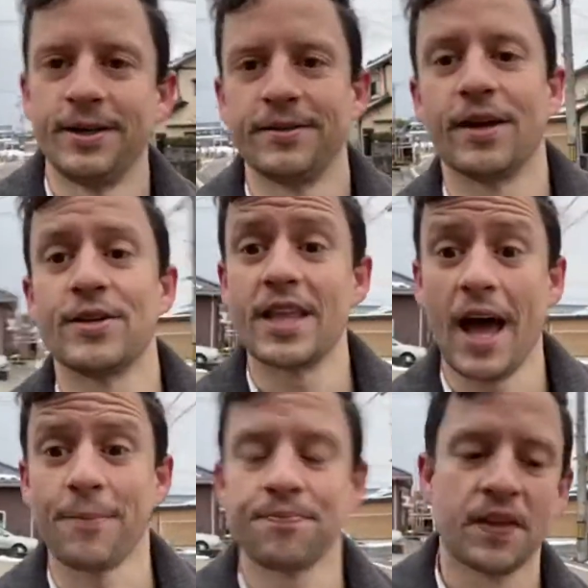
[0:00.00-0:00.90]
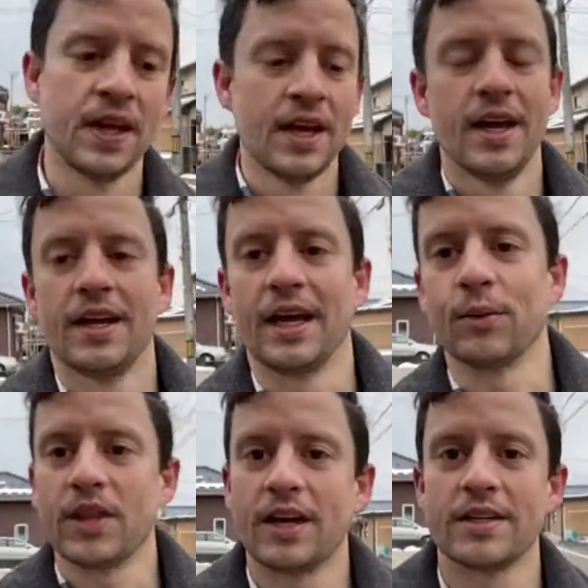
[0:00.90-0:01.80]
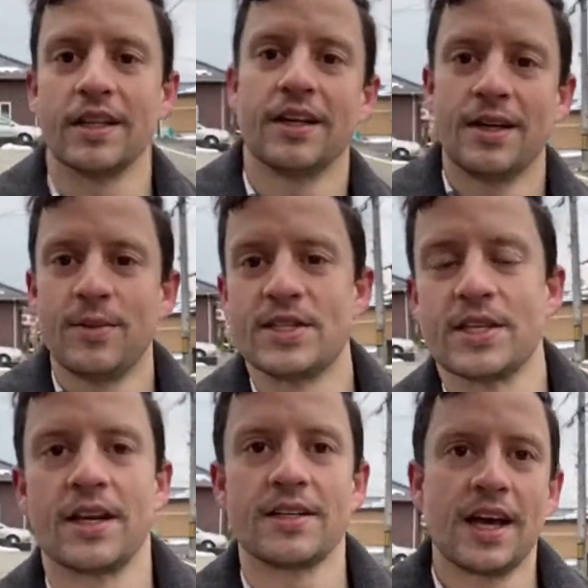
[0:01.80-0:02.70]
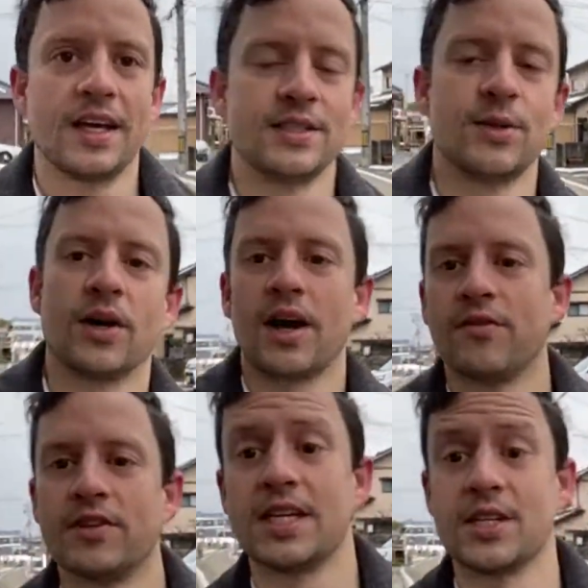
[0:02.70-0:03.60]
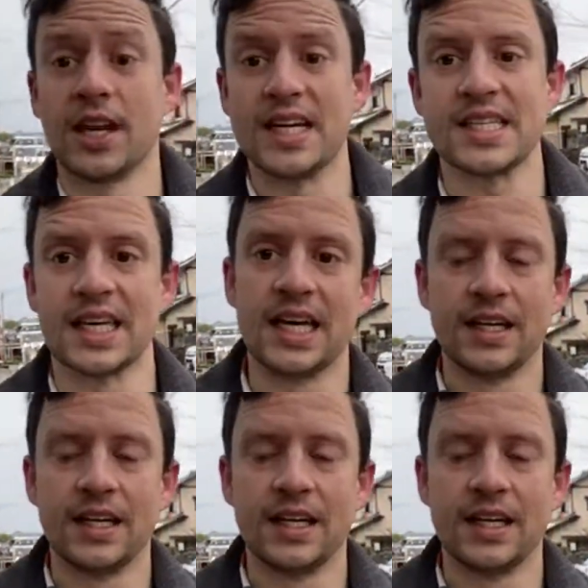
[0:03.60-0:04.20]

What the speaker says: There's that. Yeah, well, that'll tie into our conversation nicely.